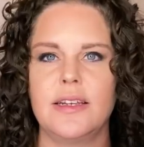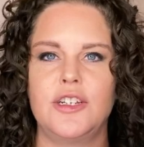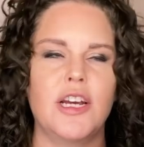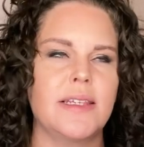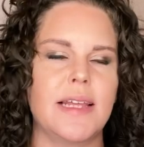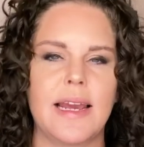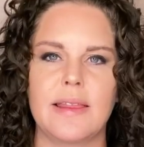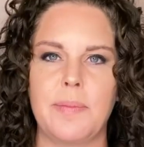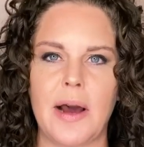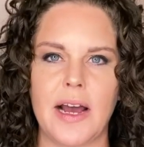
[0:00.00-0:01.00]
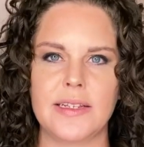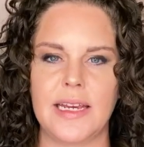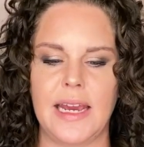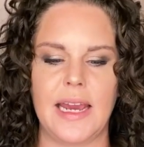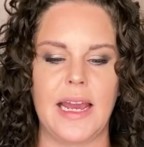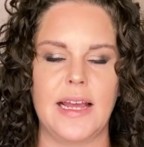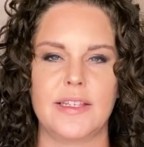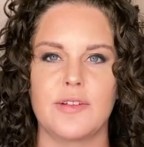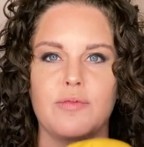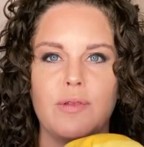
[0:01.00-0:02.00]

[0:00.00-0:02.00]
just like the Ponte. It's